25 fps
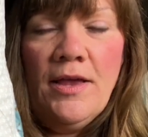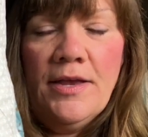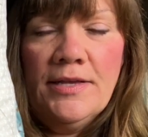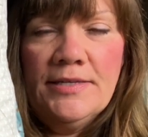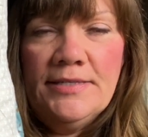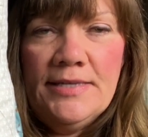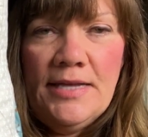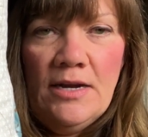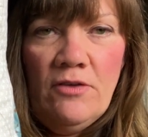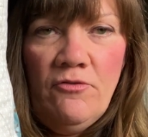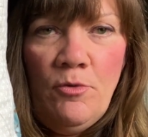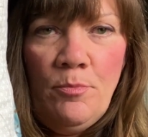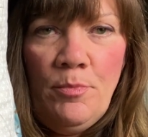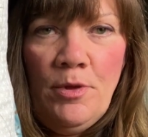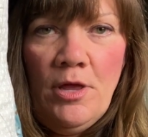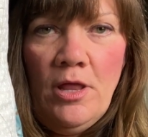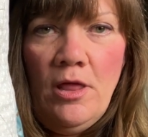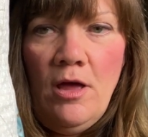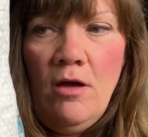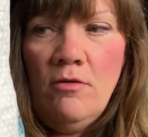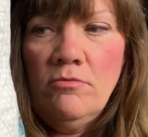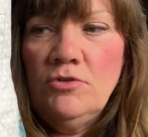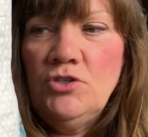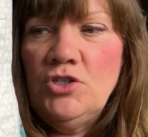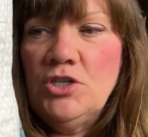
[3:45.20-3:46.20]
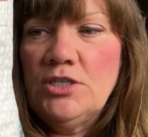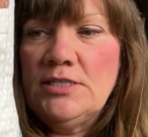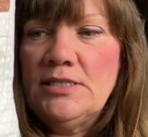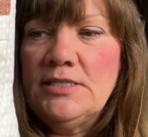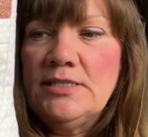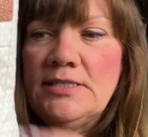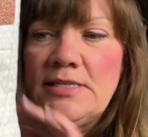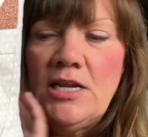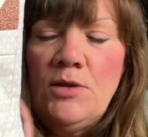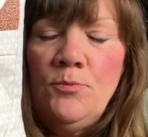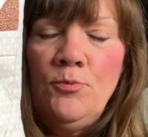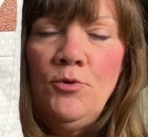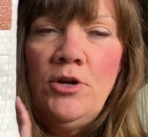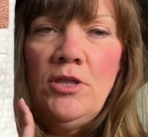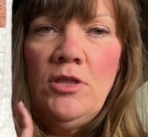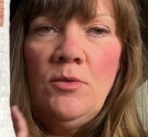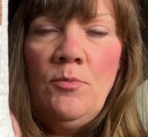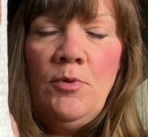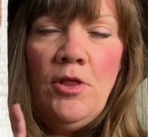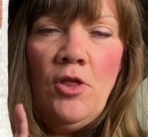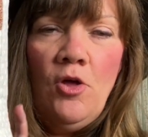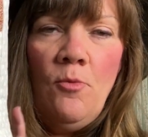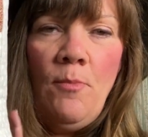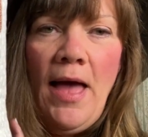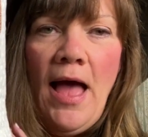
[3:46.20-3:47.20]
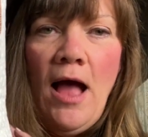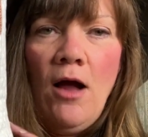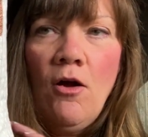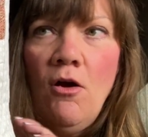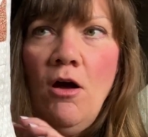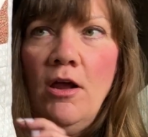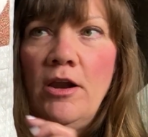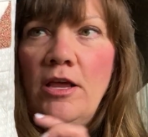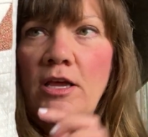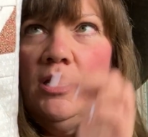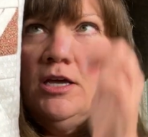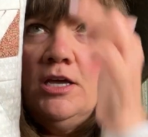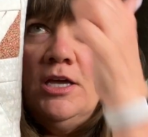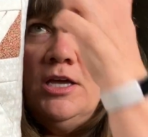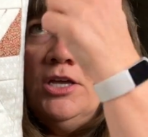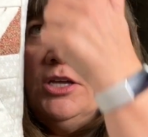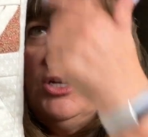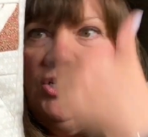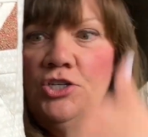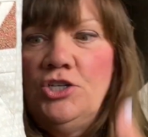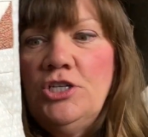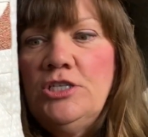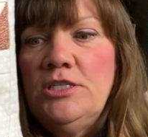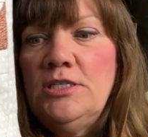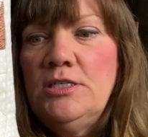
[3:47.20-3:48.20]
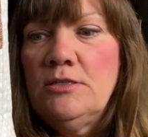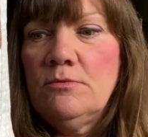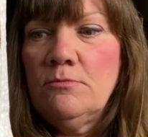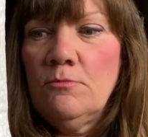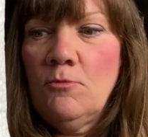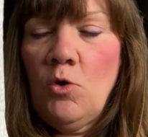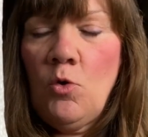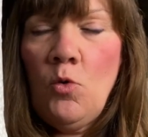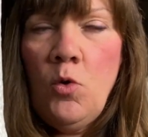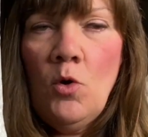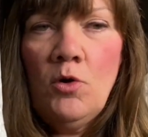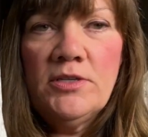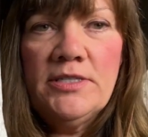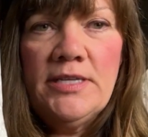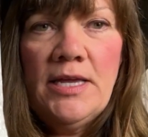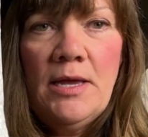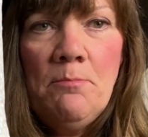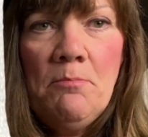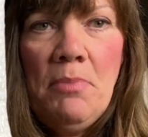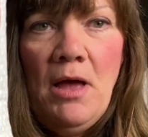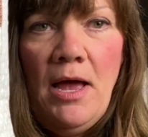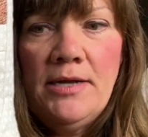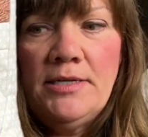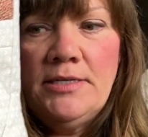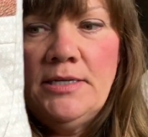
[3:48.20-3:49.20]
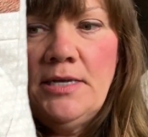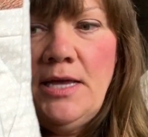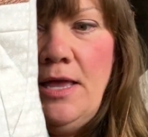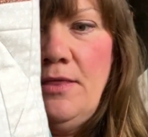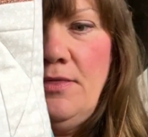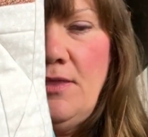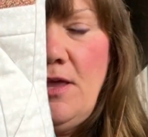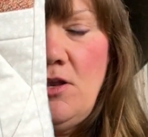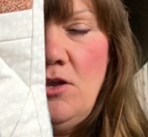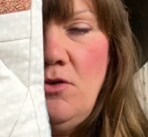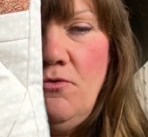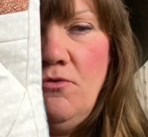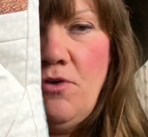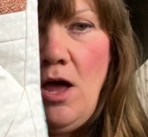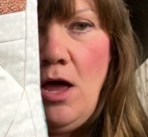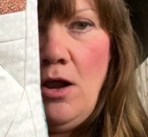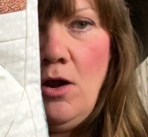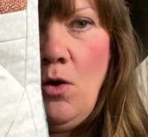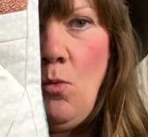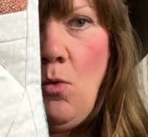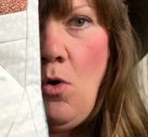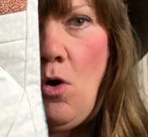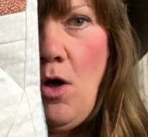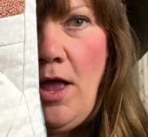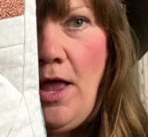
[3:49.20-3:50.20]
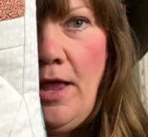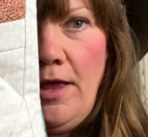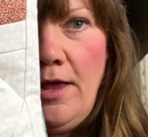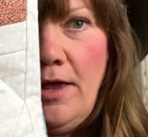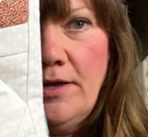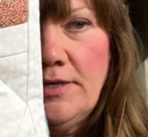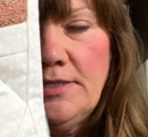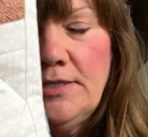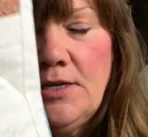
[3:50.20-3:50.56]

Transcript: instead of a pillow. Just instead of putting the pillow back on it, just quilt it, bind it, and then you've got a wall hanging.